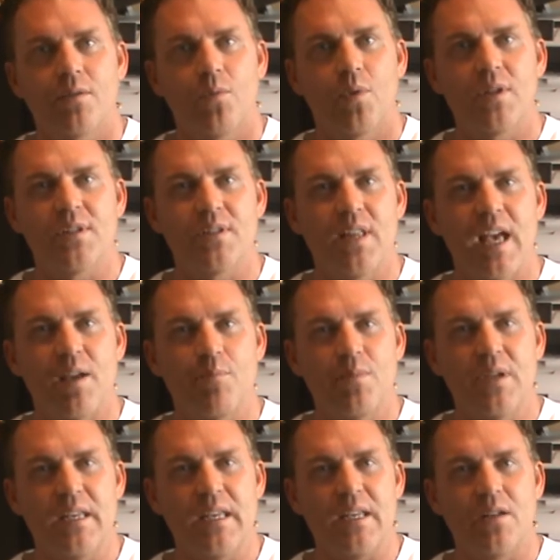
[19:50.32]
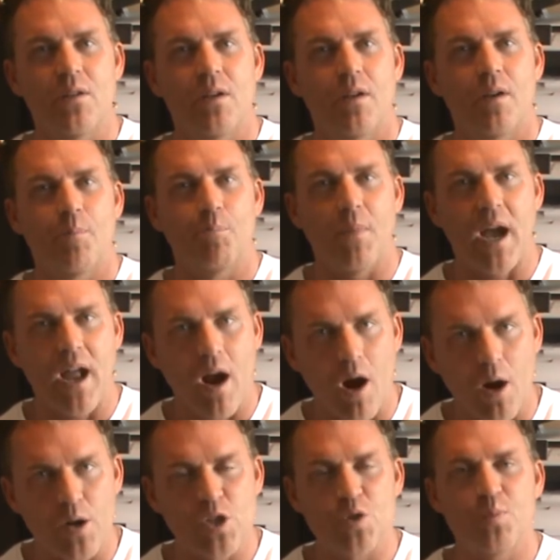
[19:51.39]
What's that mean? My
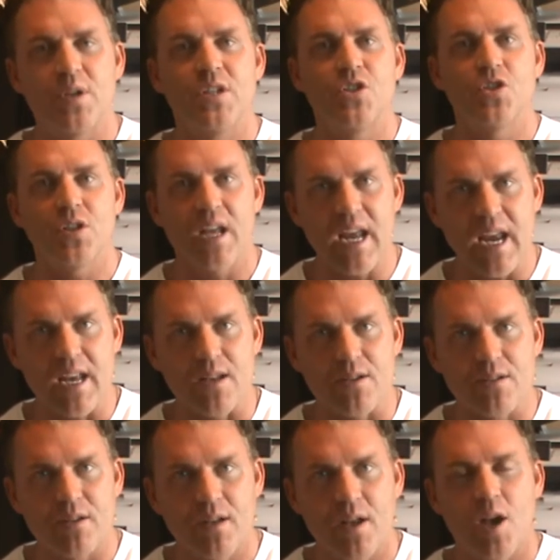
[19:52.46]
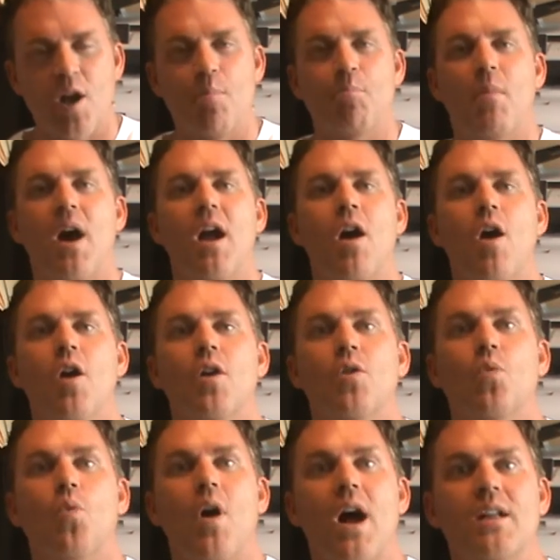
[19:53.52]
heart's been changed. My
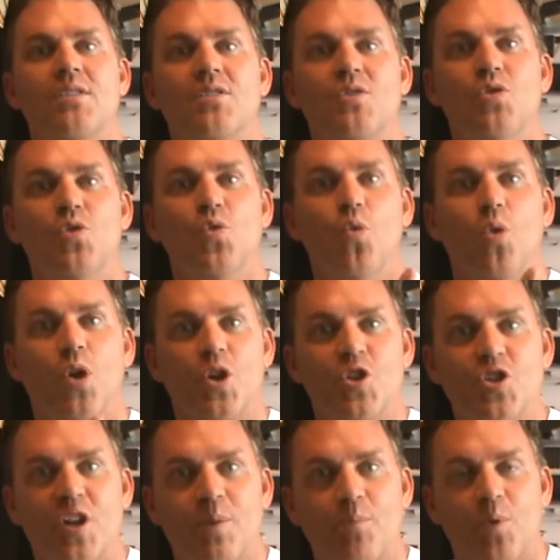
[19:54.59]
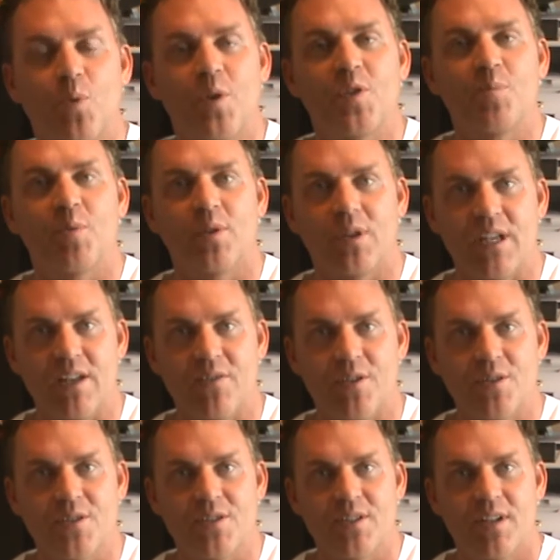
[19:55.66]
heart wants to worship with
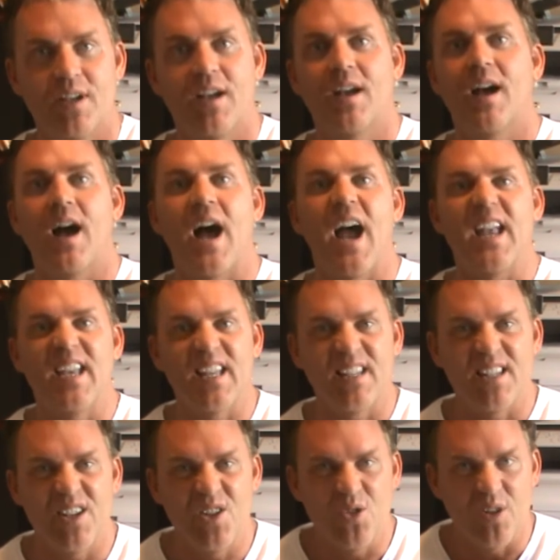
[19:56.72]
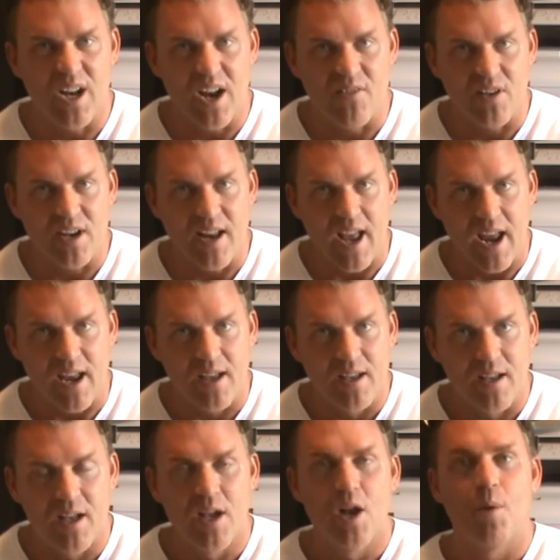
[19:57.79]
believers. I get to do it every day.
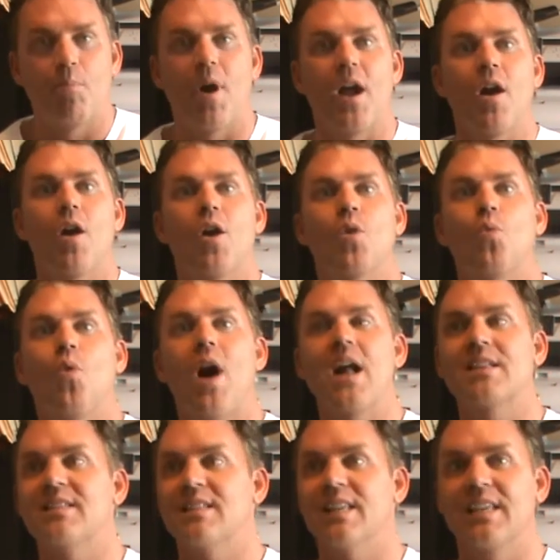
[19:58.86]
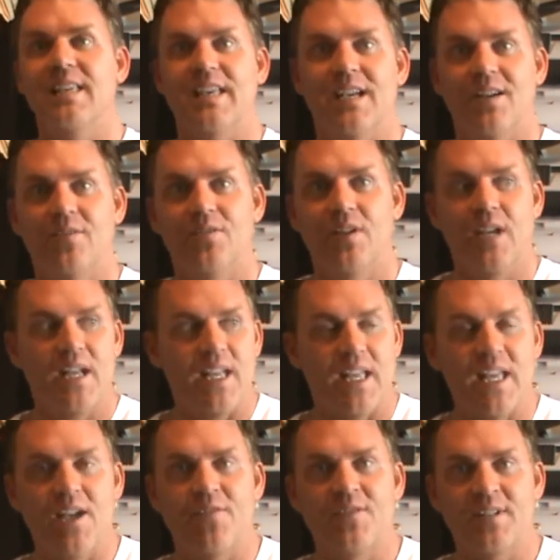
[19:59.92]
My heart wants to give,
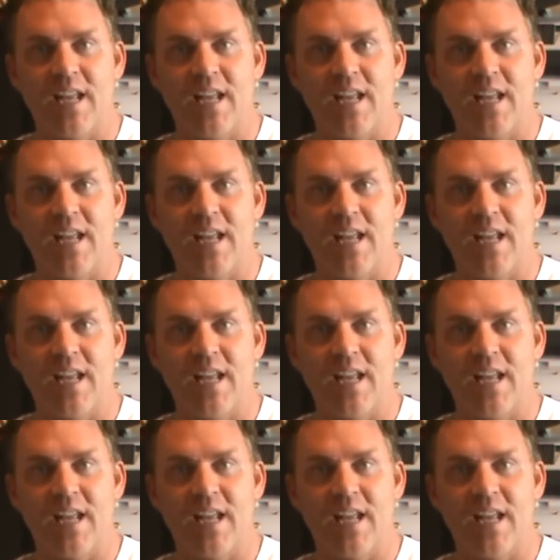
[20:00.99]
if